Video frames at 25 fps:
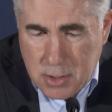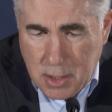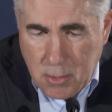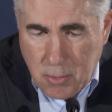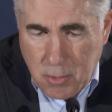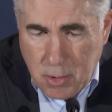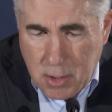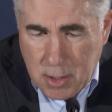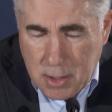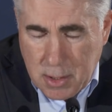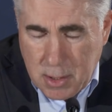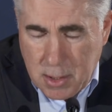They
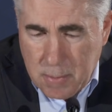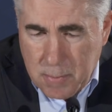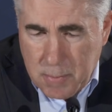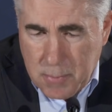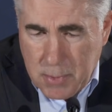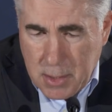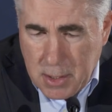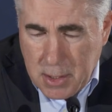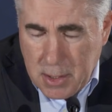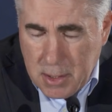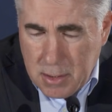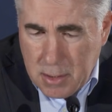want to keep
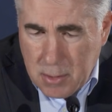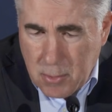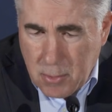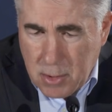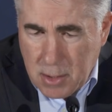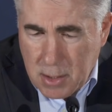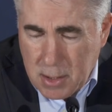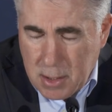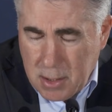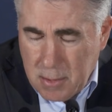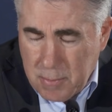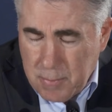playing. They
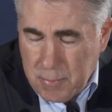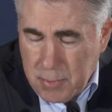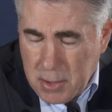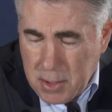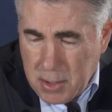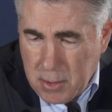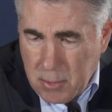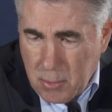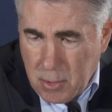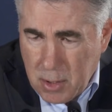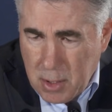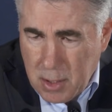want to keep
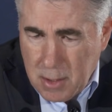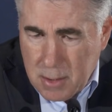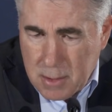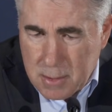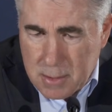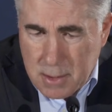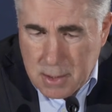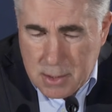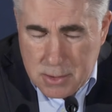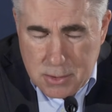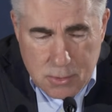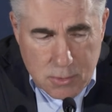playing well,
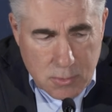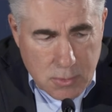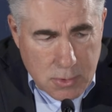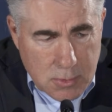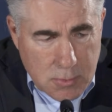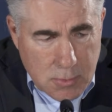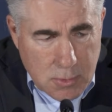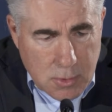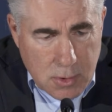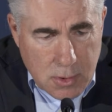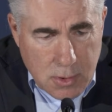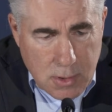and that's
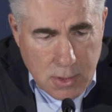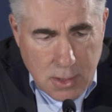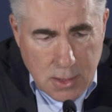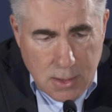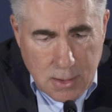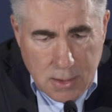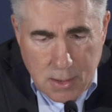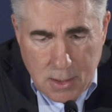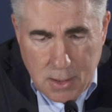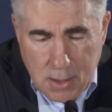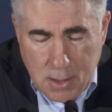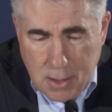what
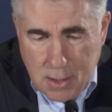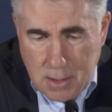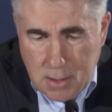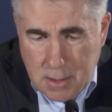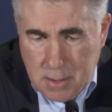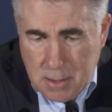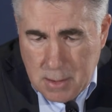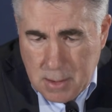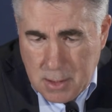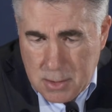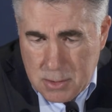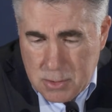we'll
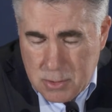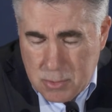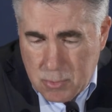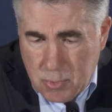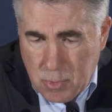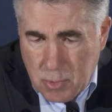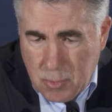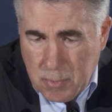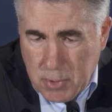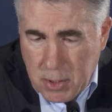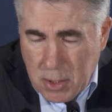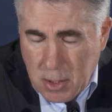
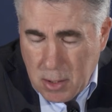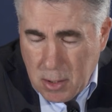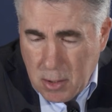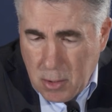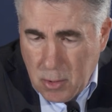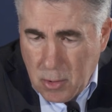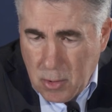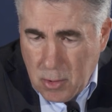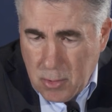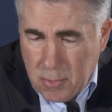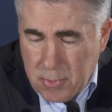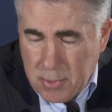will be our
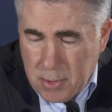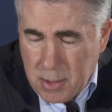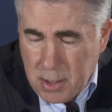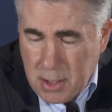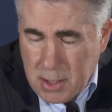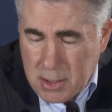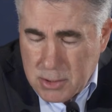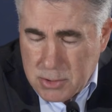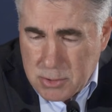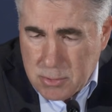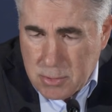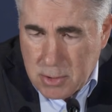goal for the
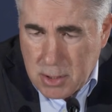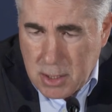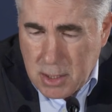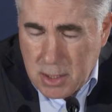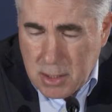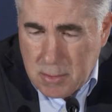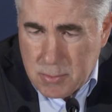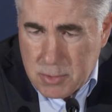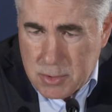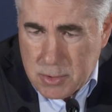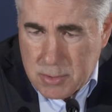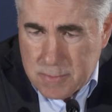last three
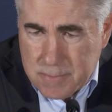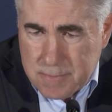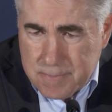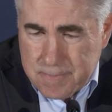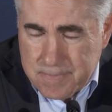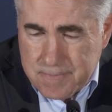games.